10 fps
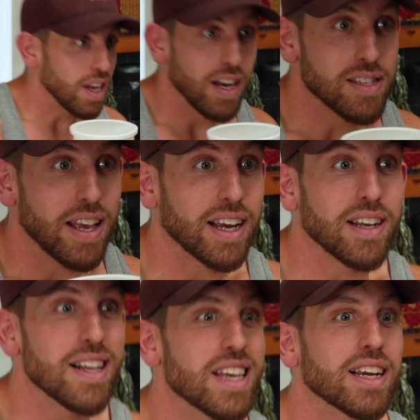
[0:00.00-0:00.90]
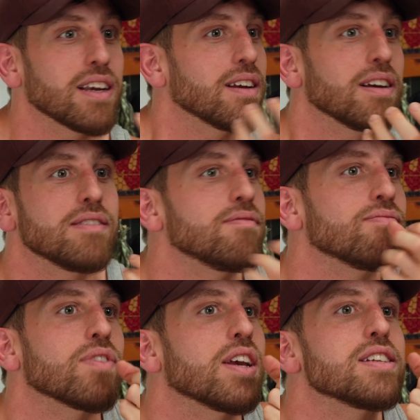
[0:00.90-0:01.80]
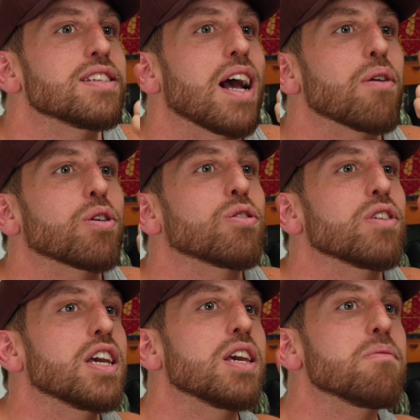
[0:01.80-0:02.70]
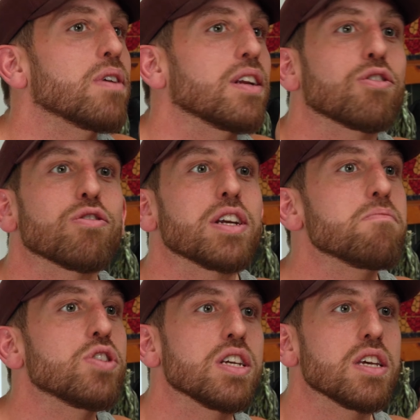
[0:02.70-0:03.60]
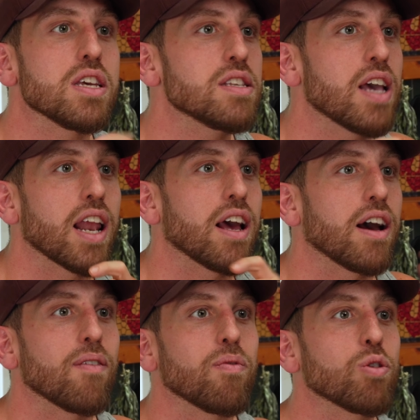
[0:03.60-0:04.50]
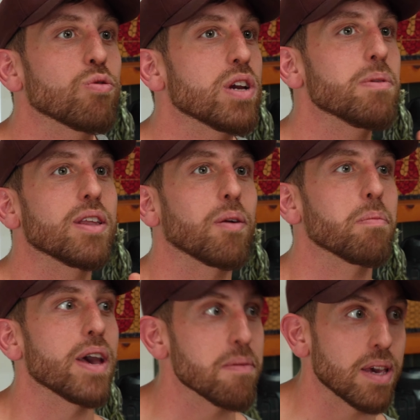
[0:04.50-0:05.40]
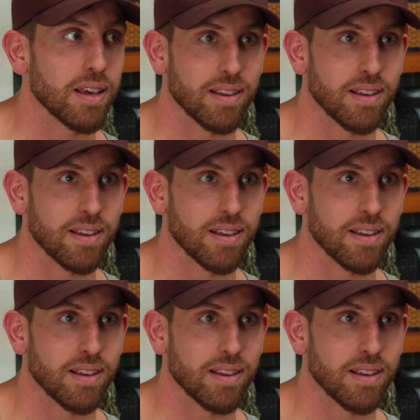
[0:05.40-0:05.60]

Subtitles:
It's like sour cream and cream cheese had a creamy little baby.